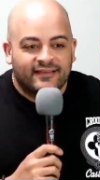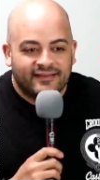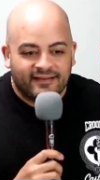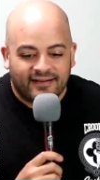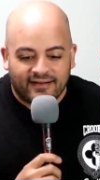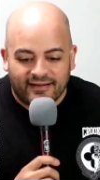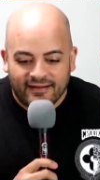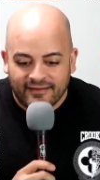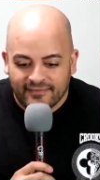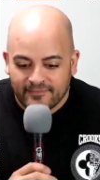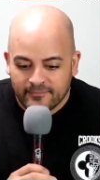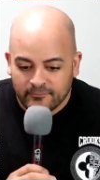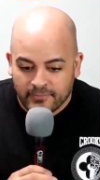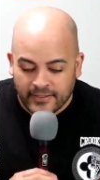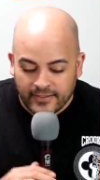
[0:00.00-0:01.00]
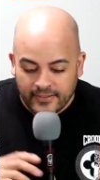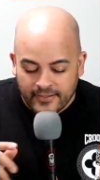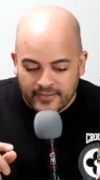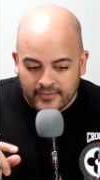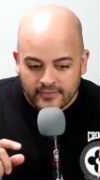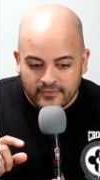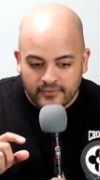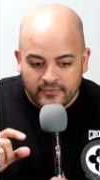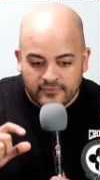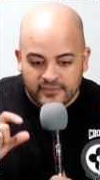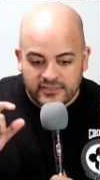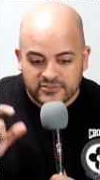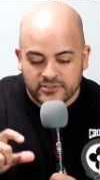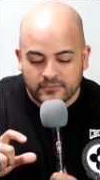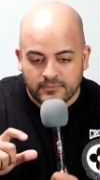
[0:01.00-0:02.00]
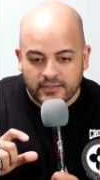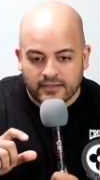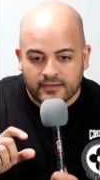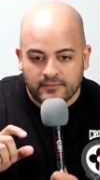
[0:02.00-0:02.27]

Uh, but they shouldn't be a